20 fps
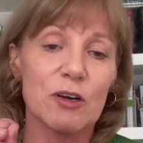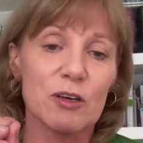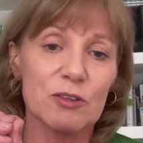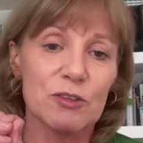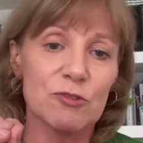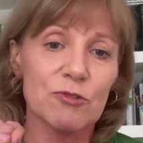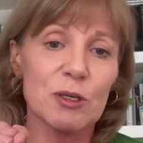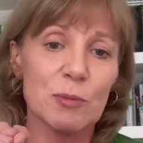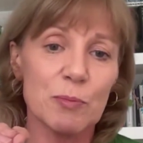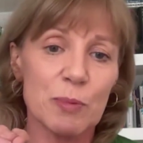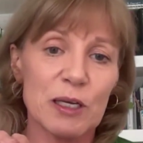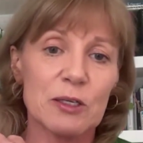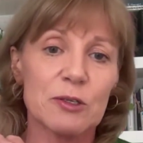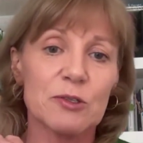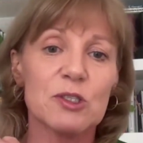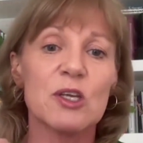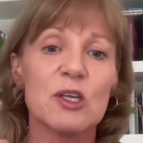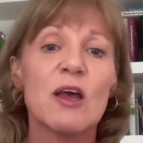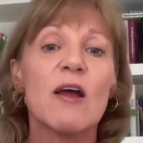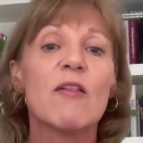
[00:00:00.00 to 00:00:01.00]
are three
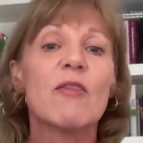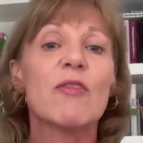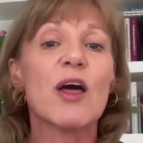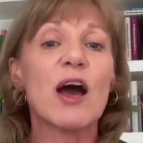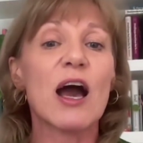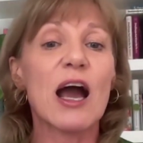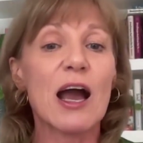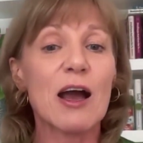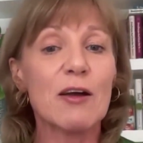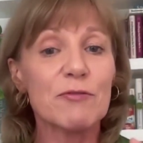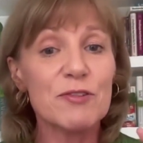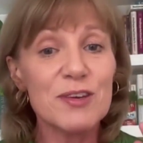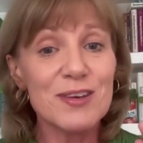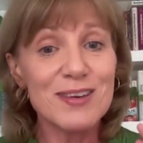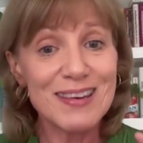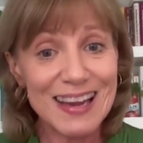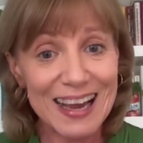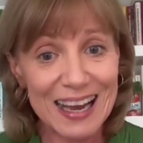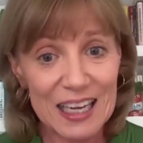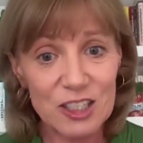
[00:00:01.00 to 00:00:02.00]
pills that have
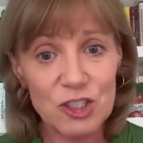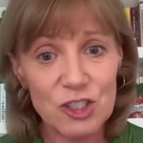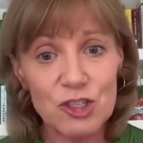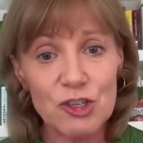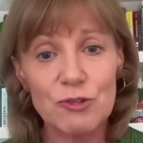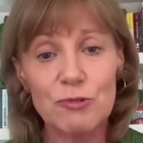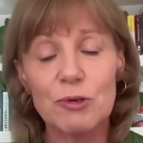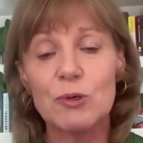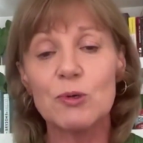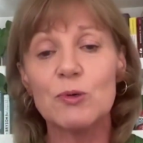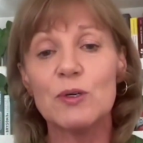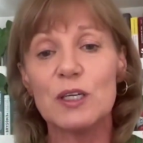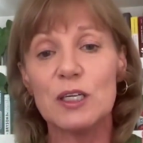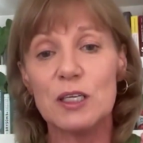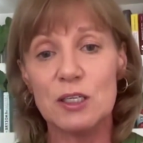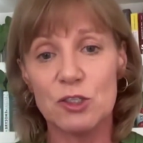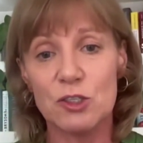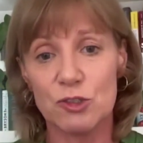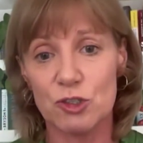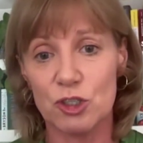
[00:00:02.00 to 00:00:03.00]
natural
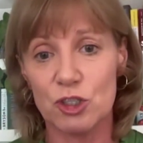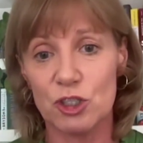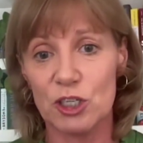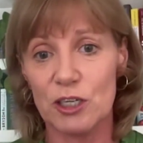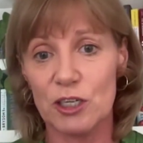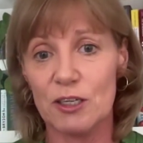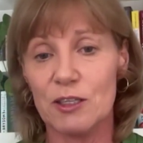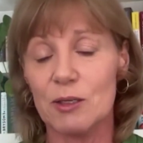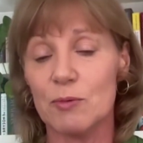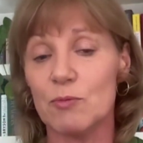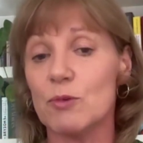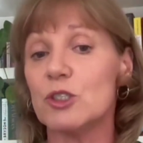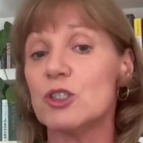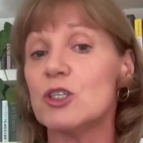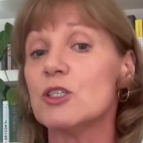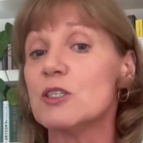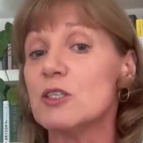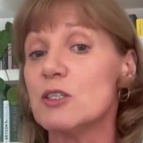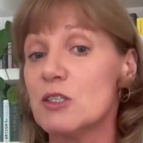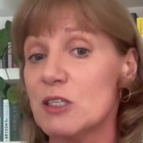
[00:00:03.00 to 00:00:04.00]
estrogen in them,
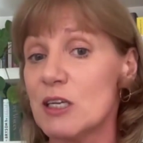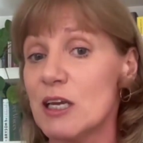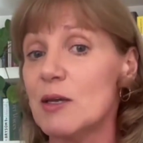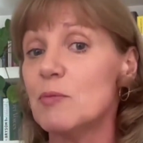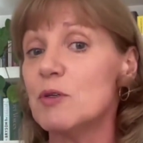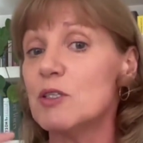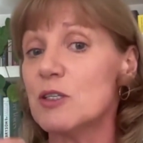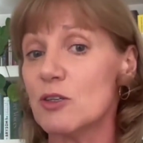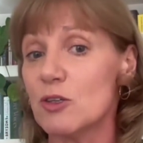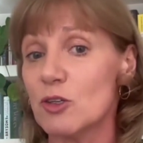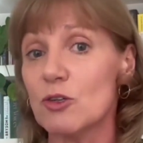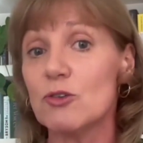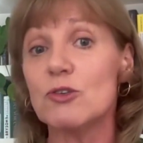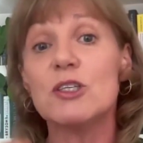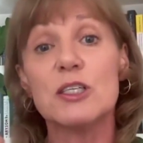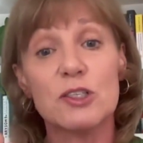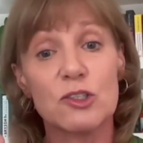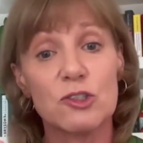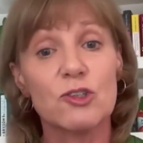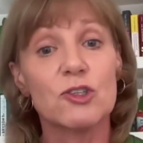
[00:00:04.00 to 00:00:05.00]
which is the same as the
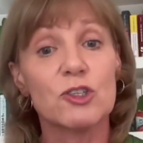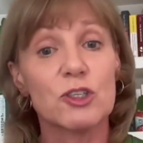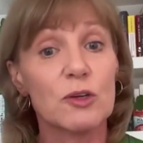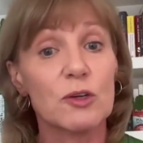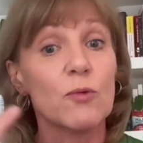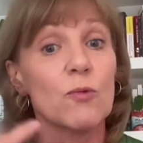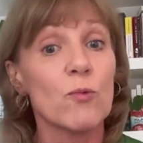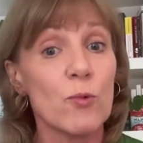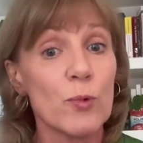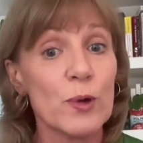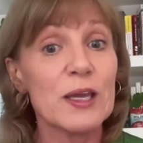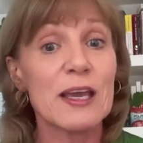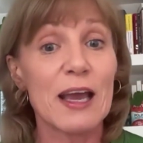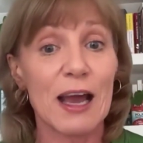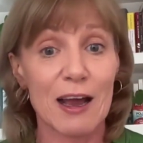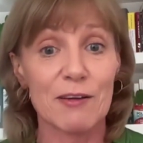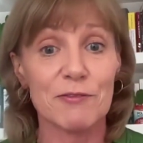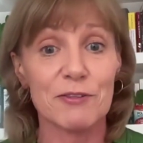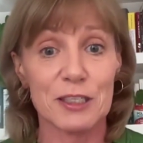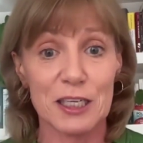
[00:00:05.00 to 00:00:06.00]
good estrogen we
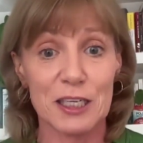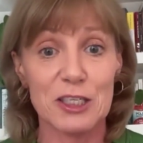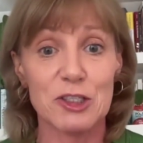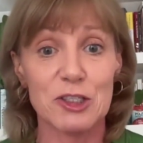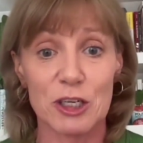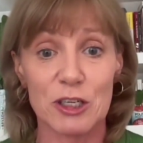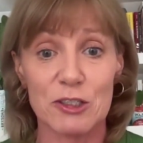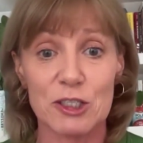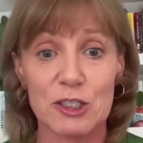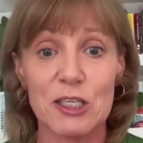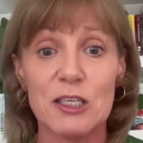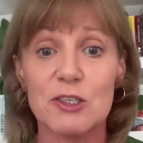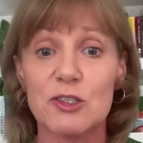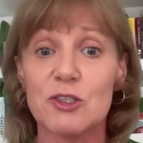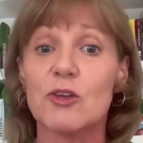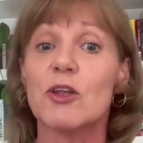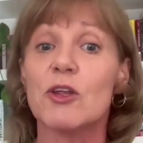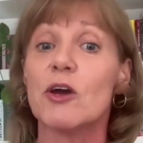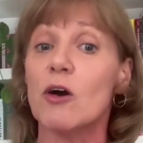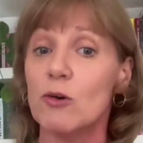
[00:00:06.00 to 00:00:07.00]
have in HRT.
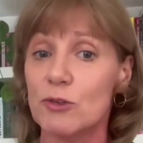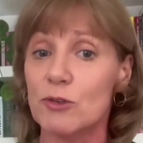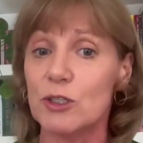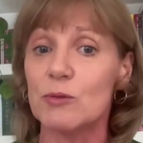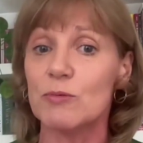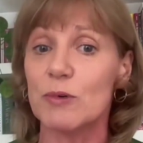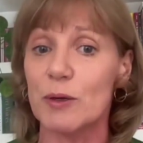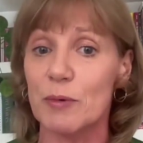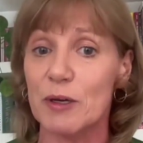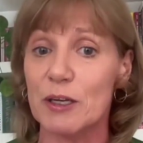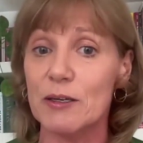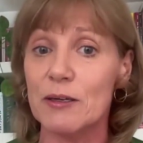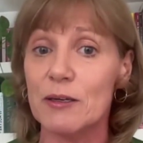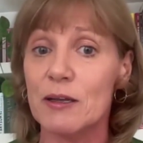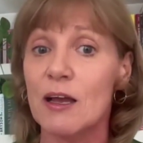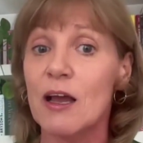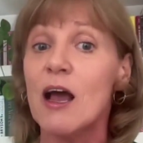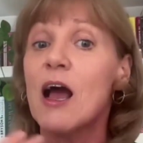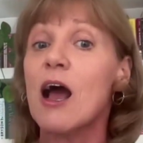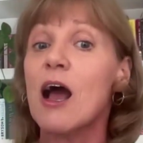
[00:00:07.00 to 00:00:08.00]
So the older
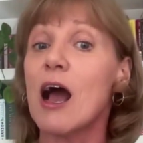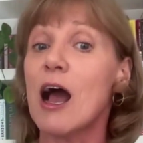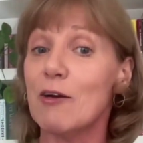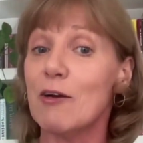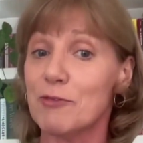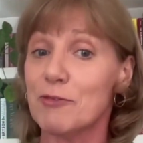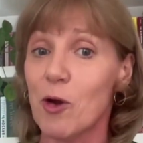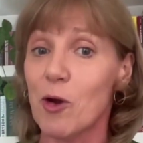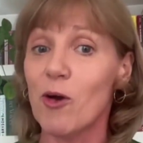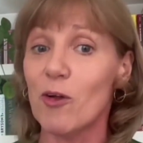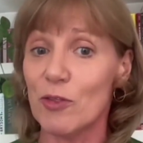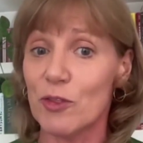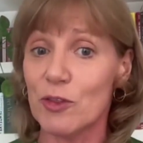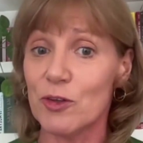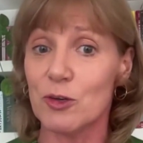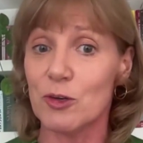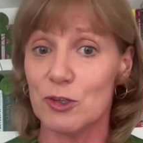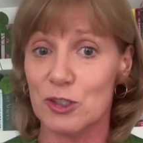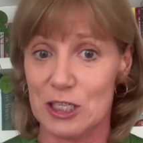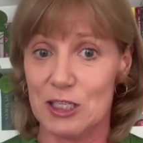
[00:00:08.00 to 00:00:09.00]
women have got
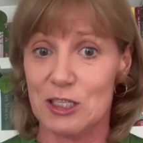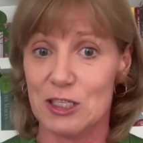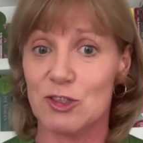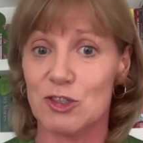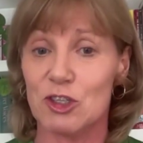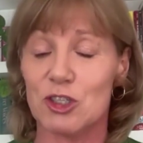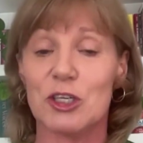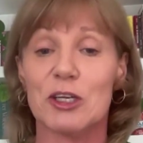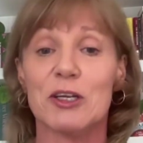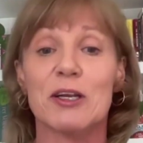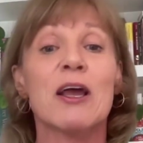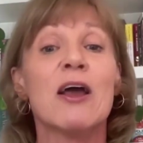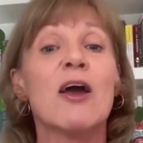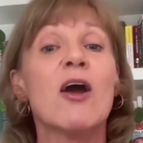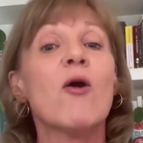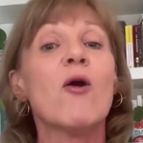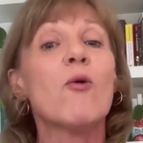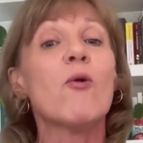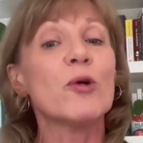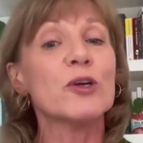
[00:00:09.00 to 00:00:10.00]
the good estrogen,
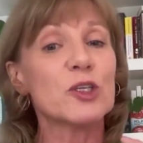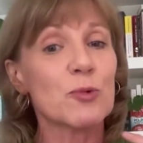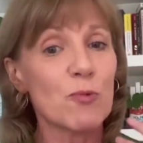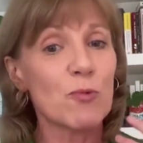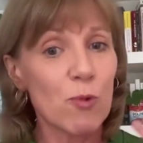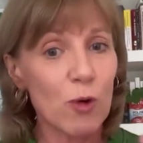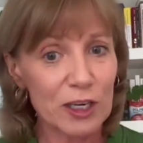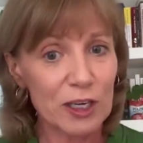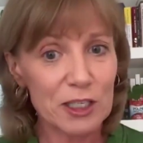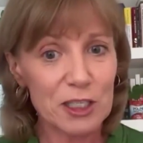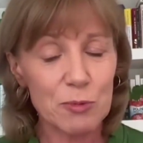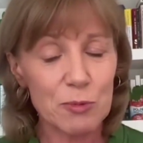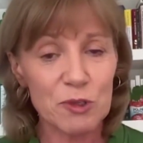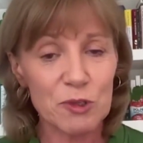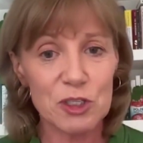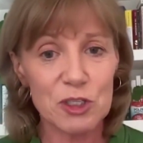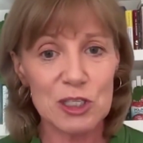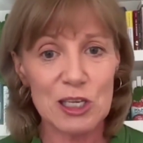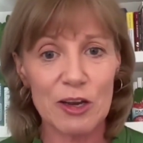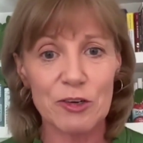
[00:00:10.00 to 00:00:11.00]
which works
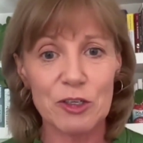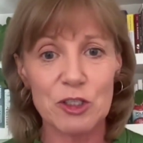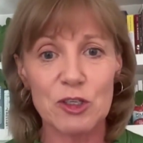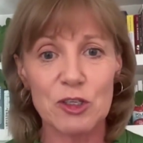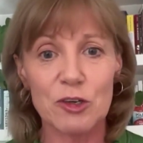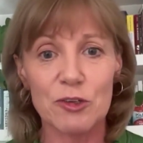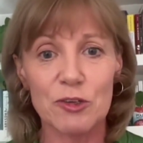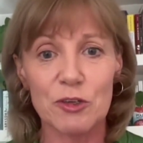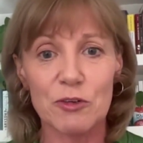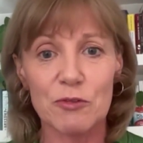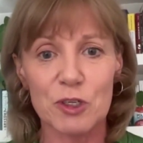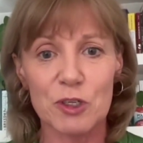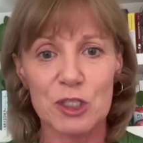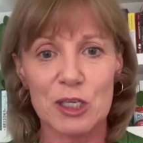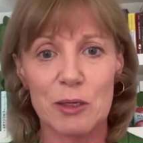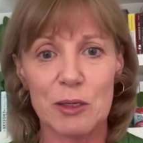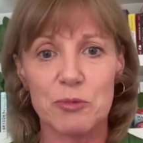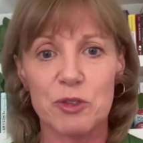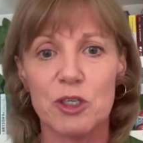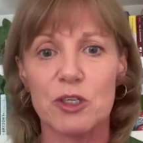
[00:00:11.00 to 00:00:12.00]
with the serotonin
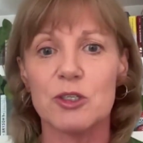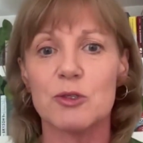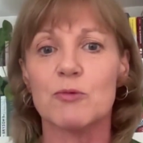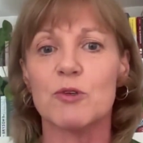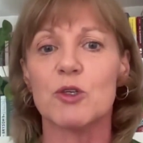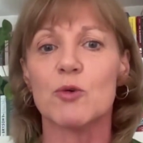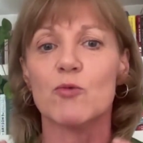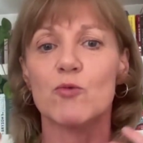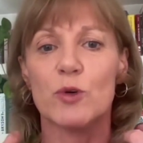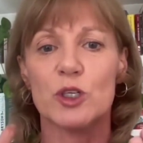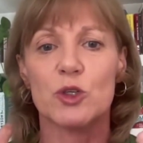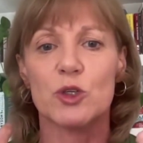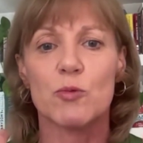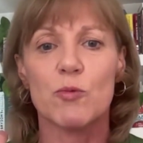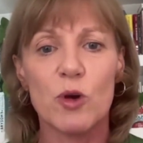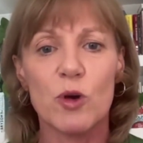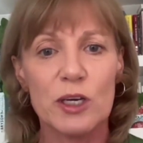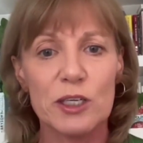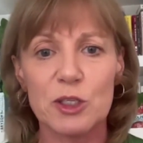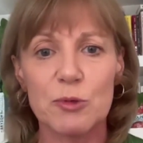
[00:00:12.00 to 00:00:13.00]
receptors, which
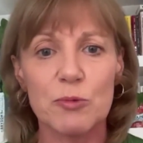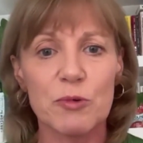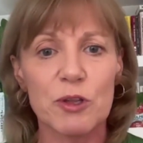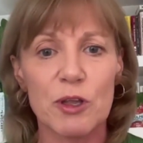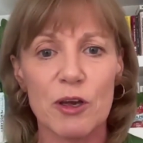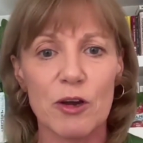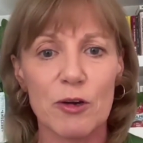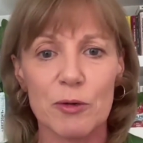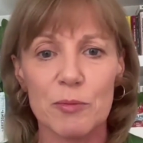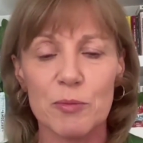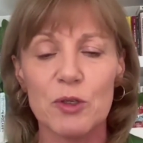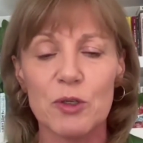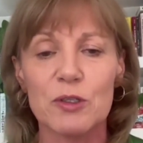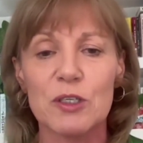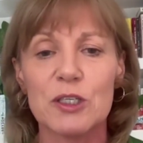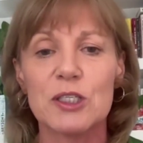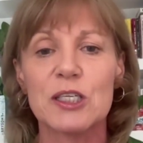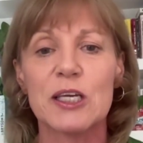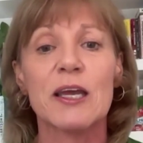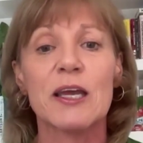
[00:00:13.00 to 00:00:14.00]
works with our
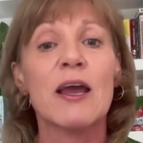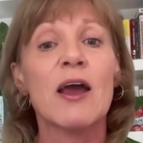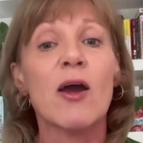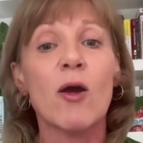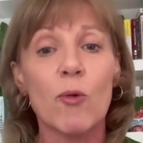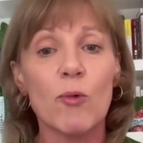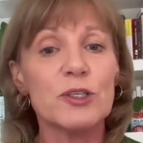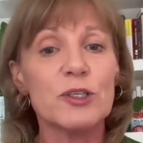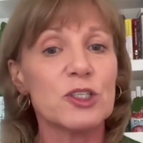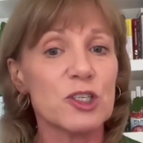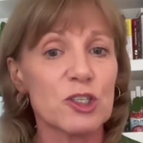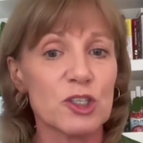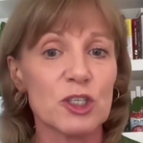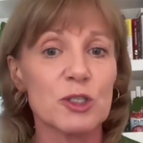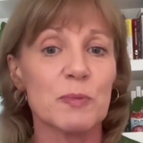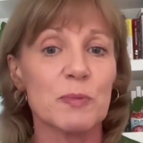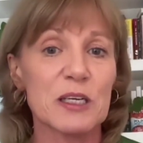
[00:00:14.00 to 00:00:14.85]
immunity, which is